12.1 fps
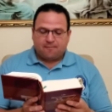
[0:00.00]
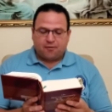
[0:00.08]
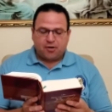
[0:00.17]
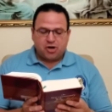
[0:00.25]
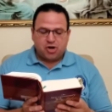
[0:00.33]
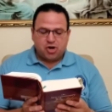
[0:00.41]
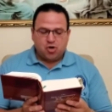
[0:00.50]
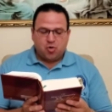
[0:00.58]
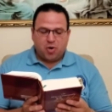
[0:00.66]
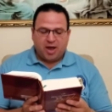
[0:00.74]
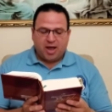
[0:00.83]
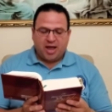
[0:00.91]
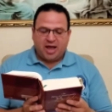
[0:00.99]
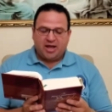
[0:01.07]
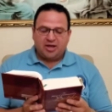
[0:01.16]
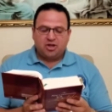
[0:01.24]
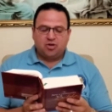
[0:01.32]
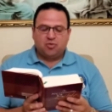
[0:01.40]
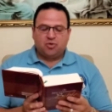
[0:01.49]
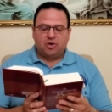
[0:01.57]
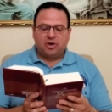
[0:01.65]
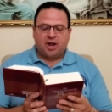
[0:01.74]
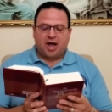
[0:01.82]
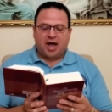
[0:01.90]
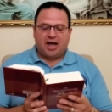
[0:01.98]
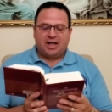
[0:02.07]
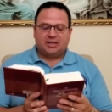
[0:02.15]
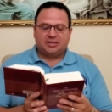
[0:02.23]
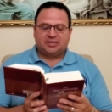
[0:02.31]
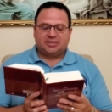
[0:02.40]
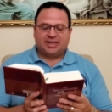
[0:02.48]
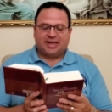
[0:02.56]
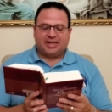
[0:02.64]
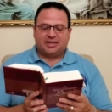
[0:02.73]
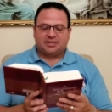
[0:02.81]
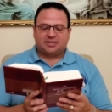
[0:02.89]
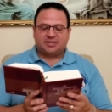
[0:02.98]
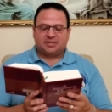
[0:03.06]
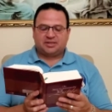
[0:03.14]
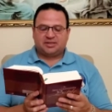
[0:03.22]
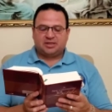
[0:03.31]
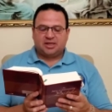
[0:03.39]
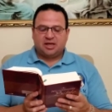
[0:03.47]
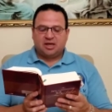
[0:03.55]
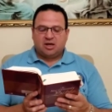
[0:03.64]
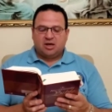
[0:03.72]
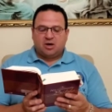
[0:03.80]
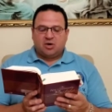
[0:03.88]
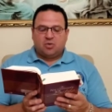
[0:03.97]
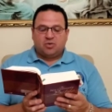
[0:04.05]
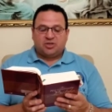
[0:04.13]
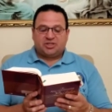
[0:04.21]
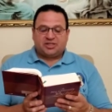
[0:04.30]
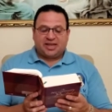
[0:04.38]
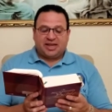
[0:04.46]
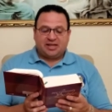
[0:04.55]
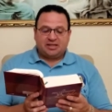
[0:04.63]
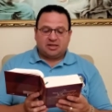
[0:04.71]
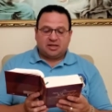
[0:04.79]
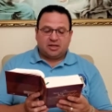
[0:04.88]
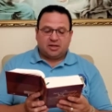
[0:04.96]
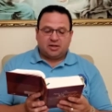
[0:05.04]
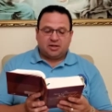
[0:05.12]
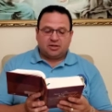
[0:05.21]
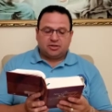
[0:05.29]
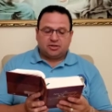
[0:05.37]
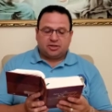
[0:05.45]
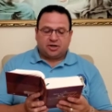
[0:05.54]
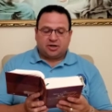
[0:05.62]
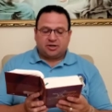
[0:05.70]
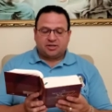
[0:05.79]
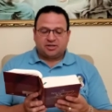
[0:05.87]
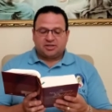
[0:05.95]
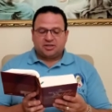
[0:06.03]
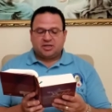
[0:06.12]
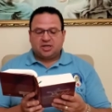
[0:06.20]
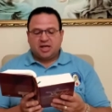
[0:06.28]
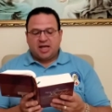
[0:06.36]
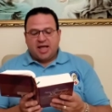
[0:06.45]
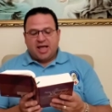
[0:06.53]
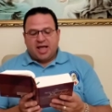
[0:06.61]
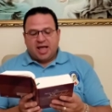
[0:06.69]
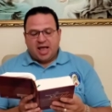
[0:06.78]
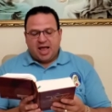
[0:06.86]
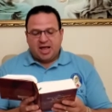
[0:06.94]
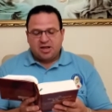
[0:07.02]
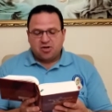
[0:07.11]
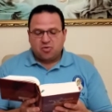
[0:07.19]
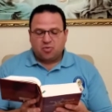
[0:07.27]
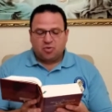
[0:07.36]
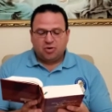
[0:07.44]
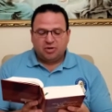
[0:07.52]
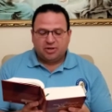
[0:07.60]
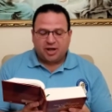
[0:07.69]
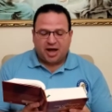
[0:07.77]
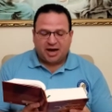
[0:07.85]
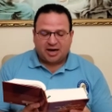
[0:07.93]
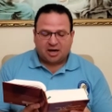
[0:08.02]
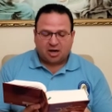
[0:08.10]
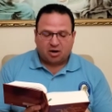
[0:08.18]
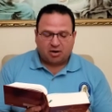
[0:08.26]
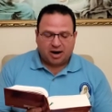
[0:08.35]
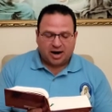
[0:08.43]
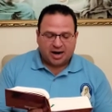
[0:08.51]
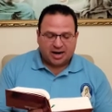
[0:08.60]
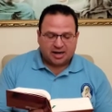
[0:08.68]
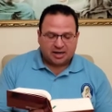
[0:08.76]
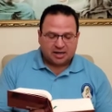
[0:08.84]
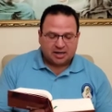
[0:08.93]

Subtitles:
for you, and you will not dance. We sang dirges, and you will not cry.